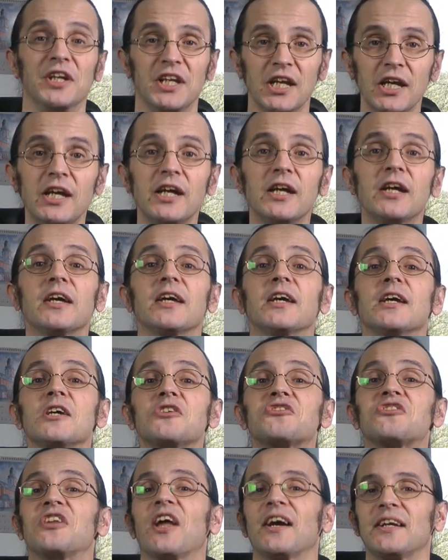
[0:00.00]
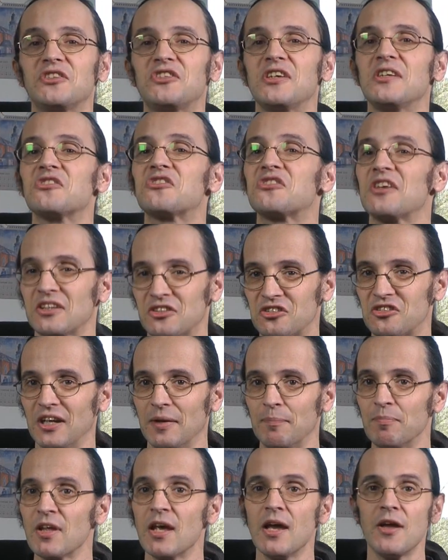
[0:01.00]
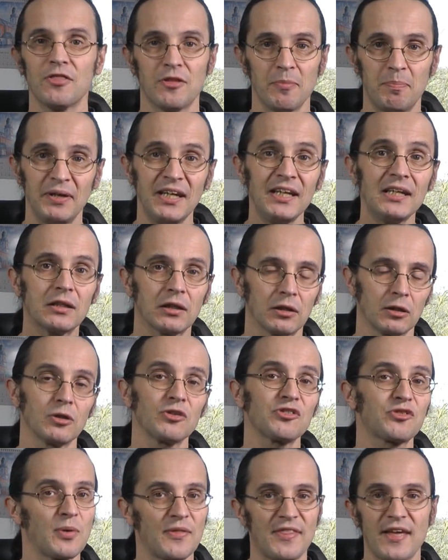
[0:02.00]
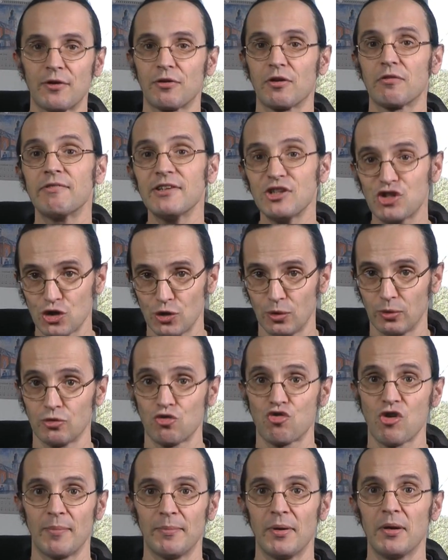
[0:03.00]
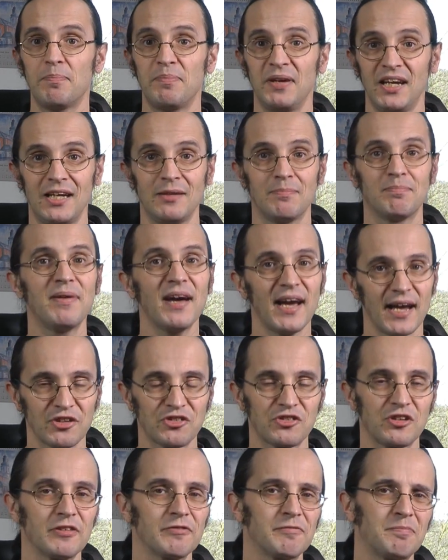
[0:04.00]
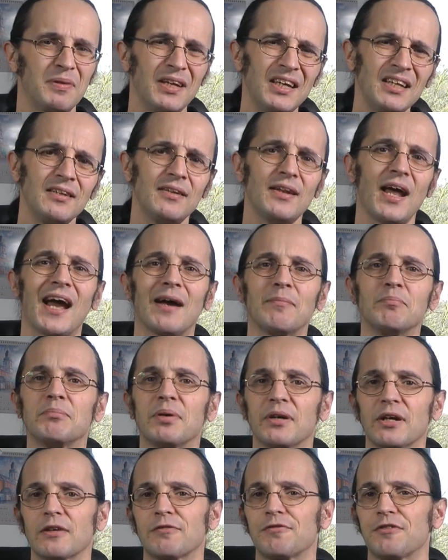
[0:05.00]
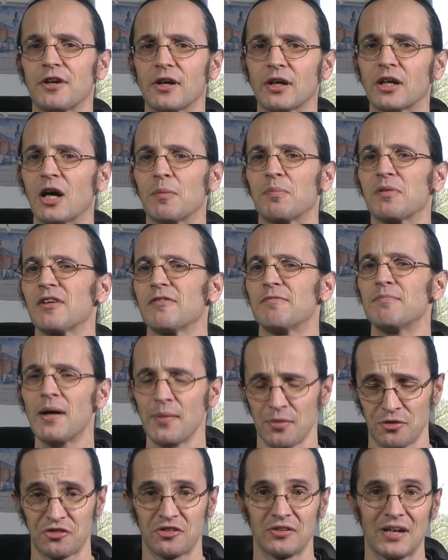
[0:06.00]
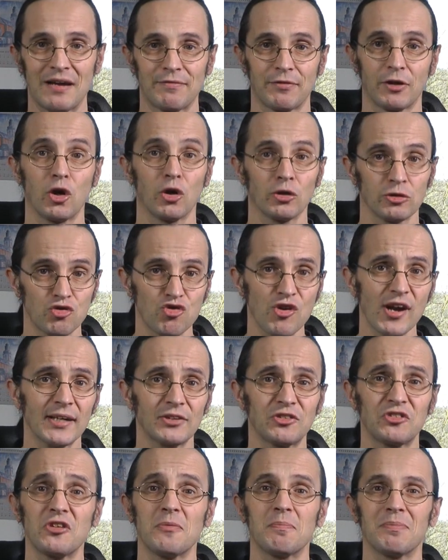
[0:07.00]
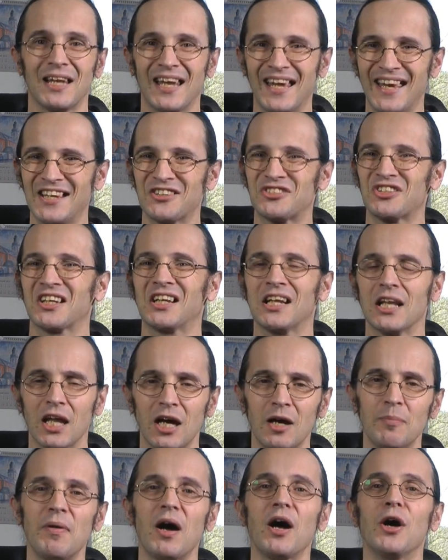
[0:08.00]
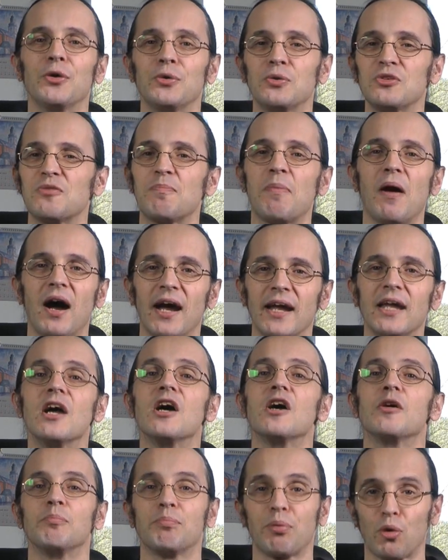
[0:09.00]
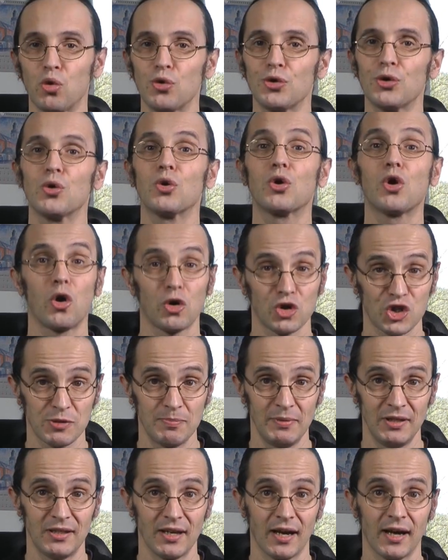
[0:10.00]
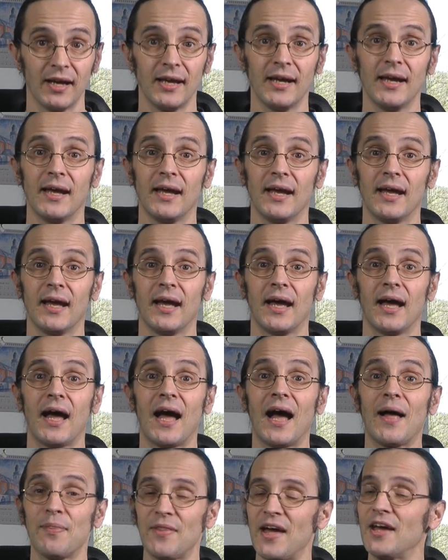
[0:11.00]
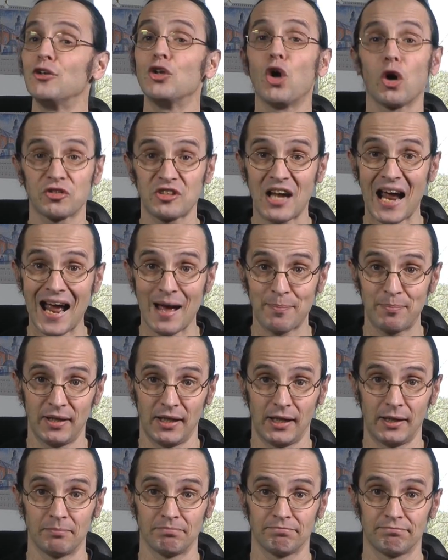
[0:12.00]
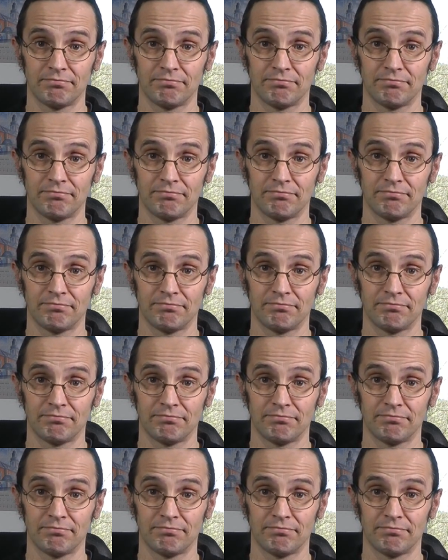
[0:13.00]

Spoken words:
The year is 1960. The Beatles, with their original drummer Pete Best, have been in Hamburg for a couple of months and have a contract to play at a club owned by Bruno Koschmider, and they're not happy.